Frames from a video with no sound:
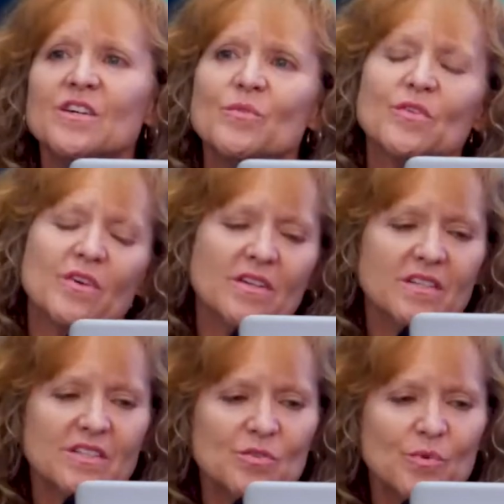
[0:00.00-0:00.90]
with
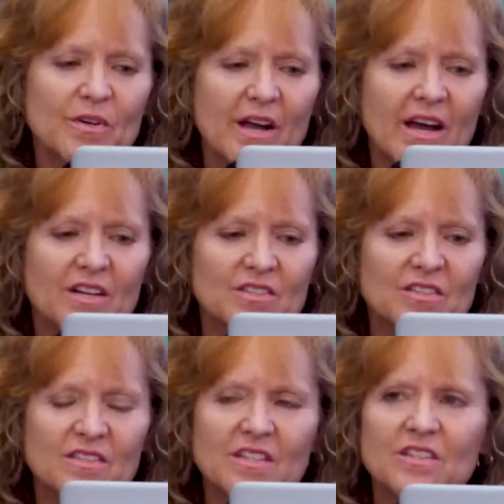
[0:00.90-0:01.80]
context-aware
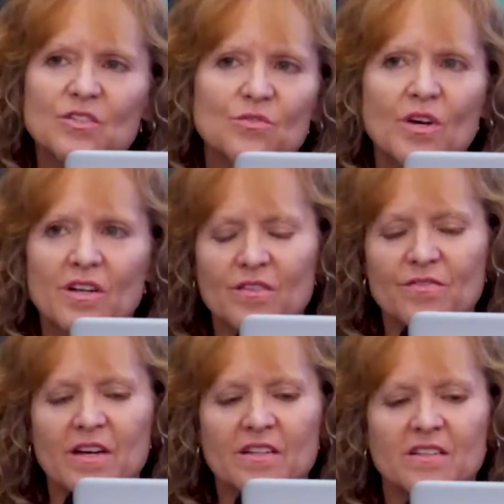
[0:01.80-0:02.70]
actions that do not
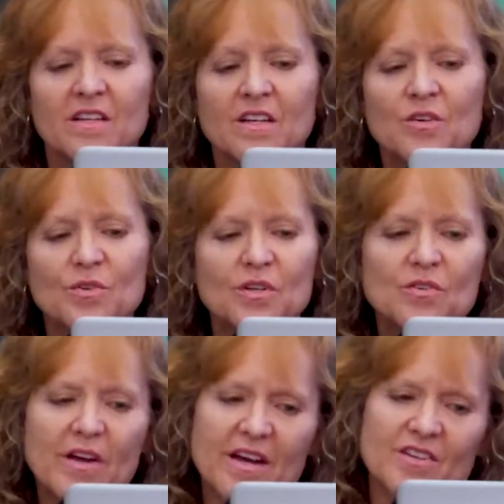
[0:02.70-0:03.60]
affect critical
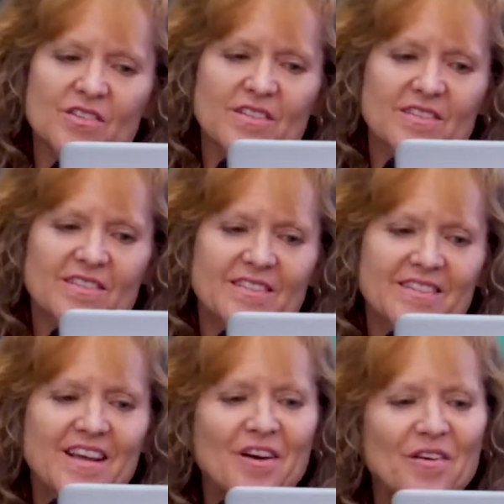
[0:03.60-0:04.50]
actions.
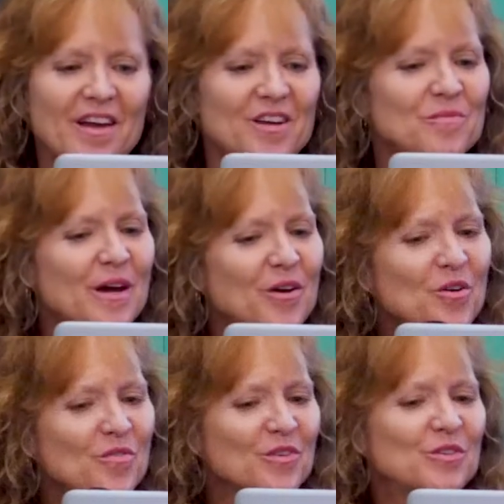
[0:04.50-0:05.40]
Now I'll hand it back
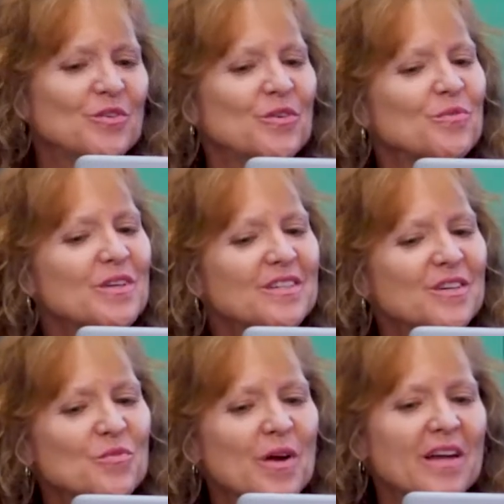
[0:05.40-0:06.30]
over to Arista
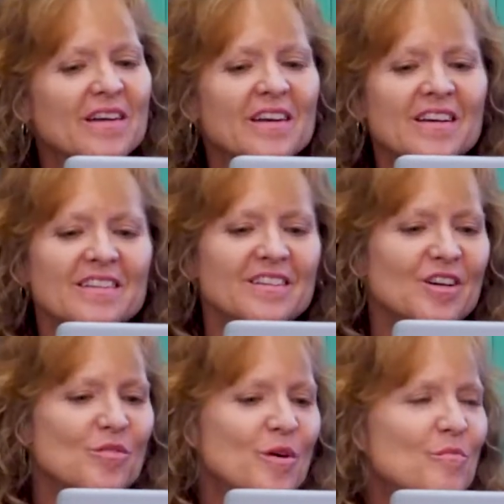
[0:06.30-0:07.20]
Awake to
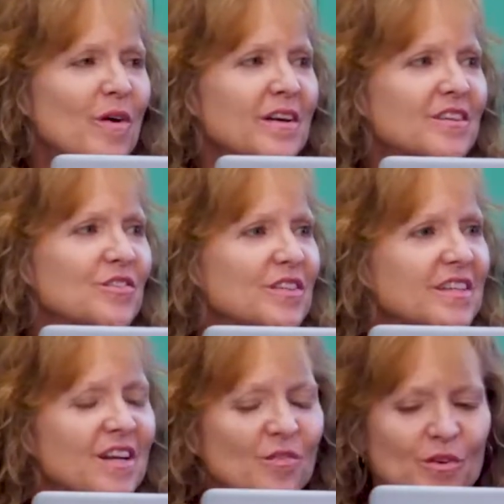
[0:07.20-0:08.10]
talk about monitoring the
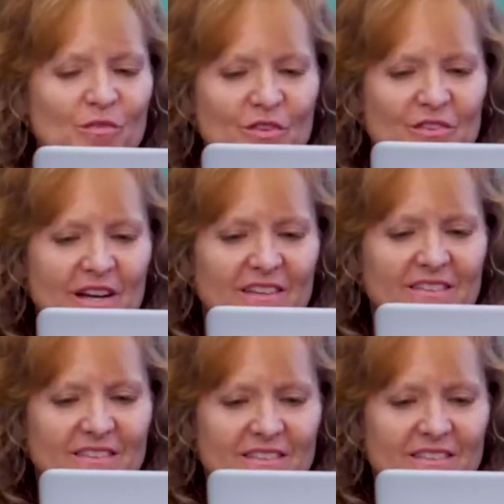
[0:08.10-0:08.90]
network for threats.